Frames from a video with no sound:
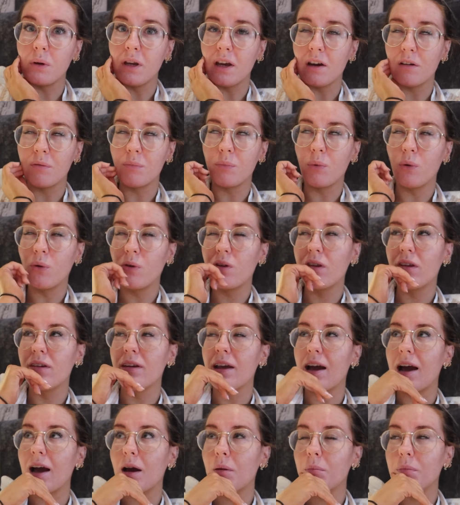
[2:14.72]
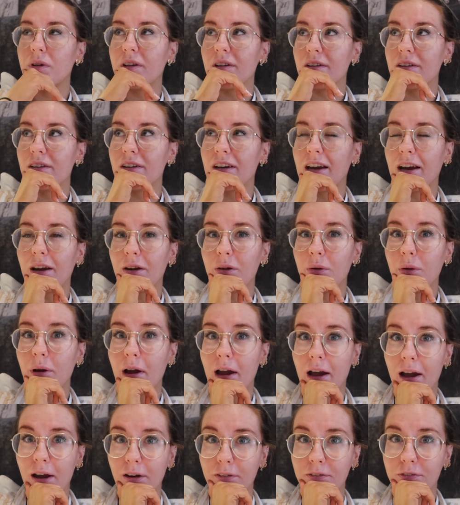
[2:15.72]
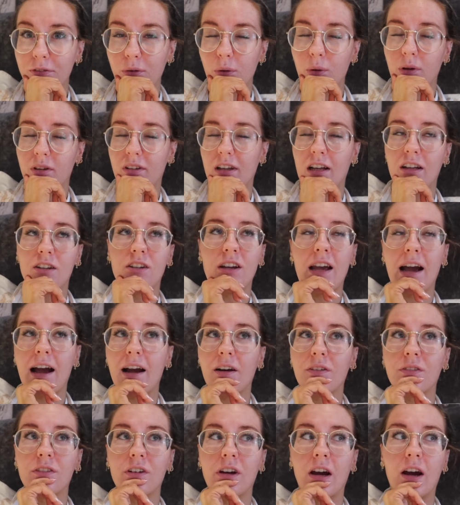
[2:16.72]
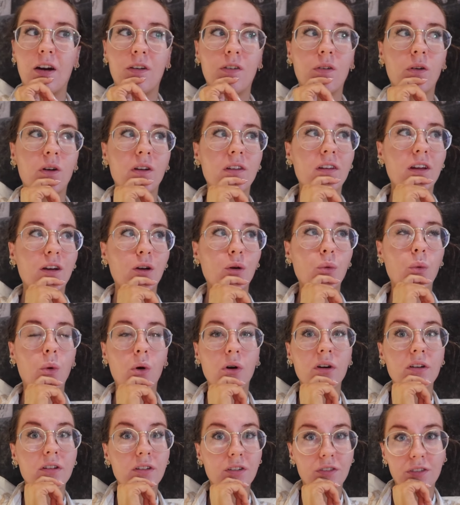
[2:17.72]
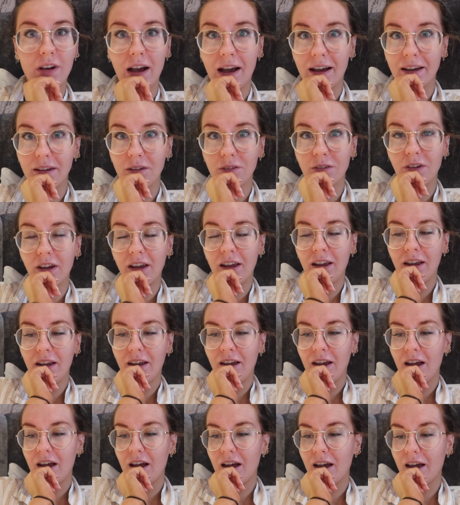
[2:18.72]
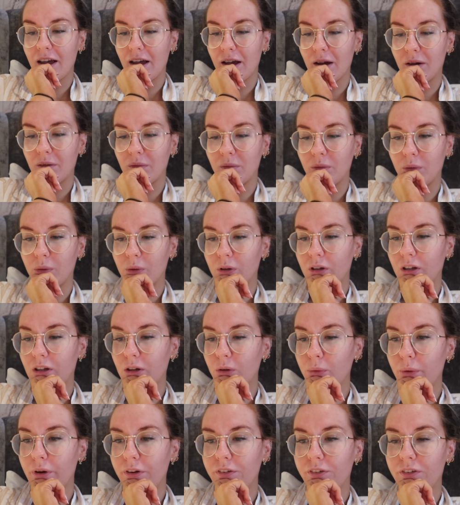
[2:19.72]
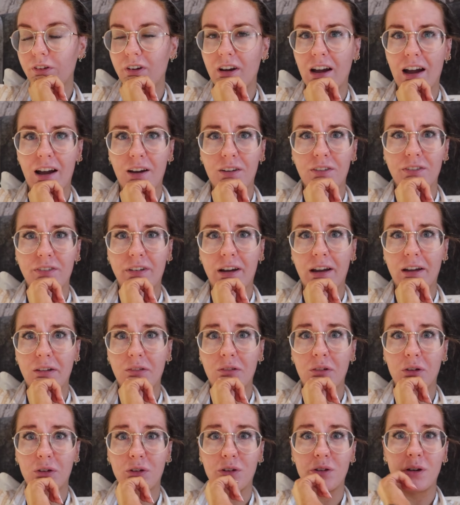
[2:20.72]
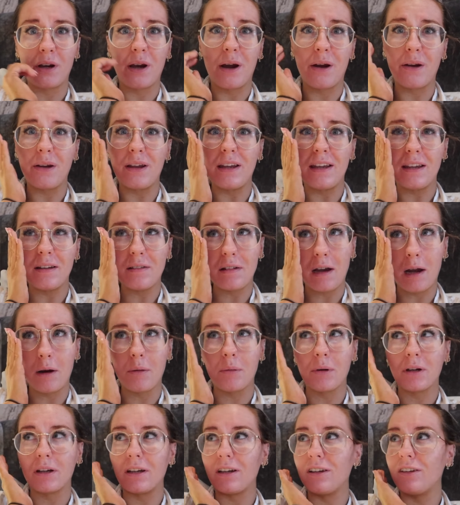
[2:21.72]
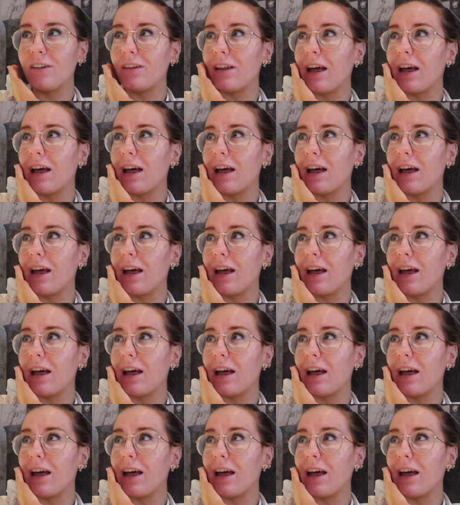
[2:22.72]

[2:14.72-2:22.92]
we have both napped. It's now 4:30. It's actually after 4:30. It's like 4:45. We're gonna go out for 5:30. Not sure how we're gonna do